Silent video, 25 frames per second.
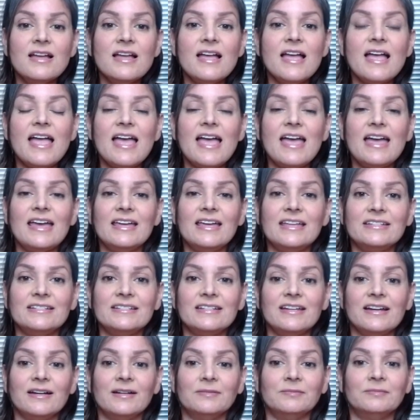And
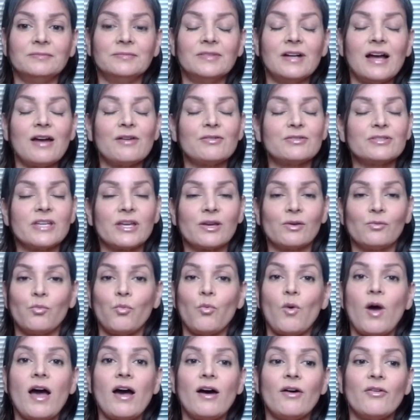I was like,
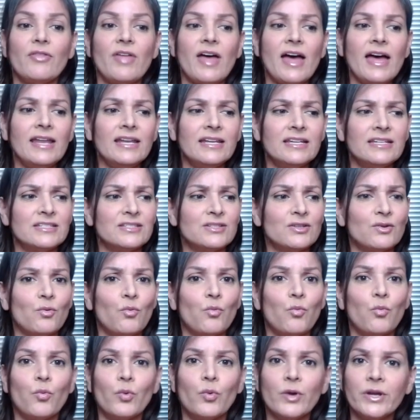wow, that is a
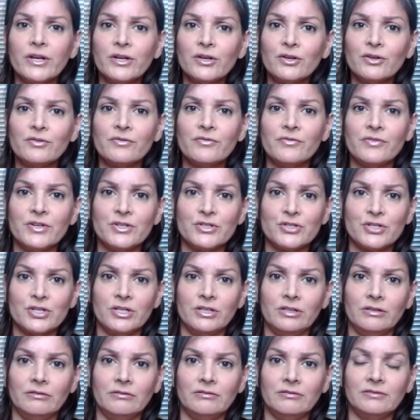weird
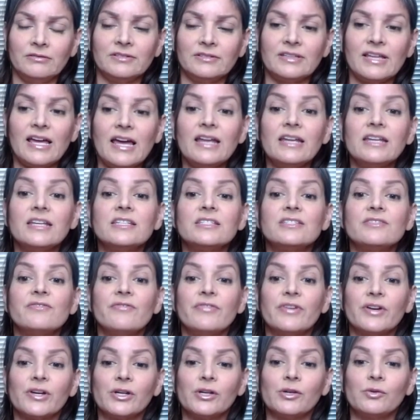vision. That is
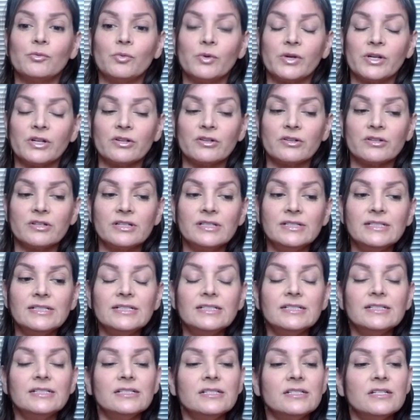very weird.
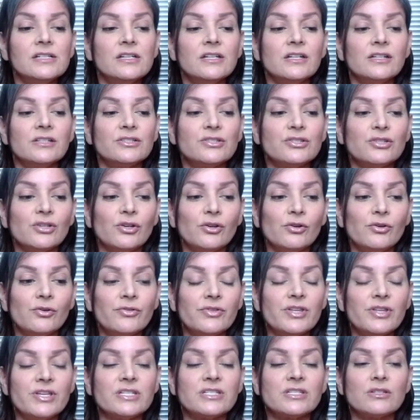So
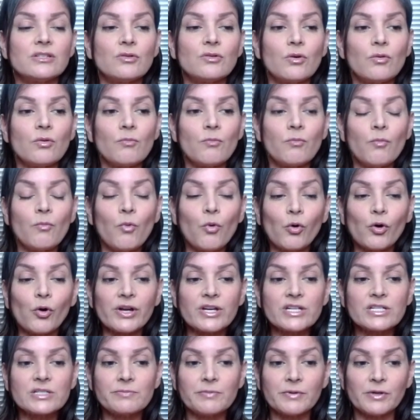this more
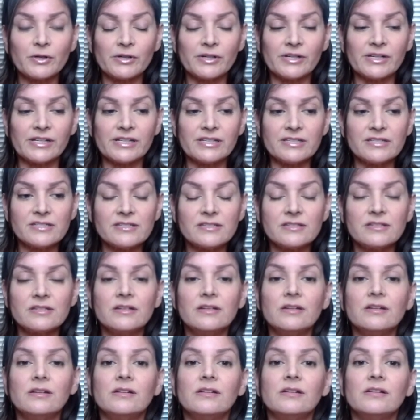experienced
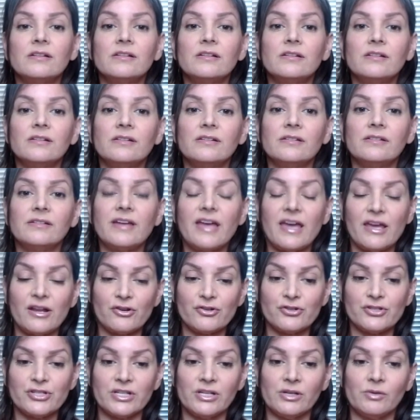
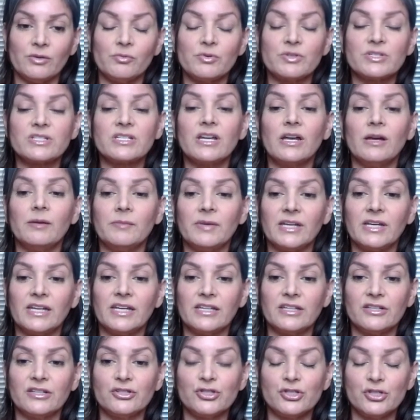energy was coming
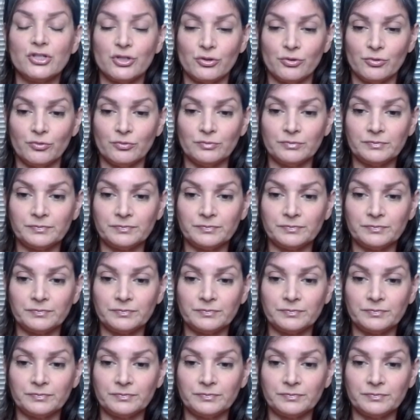into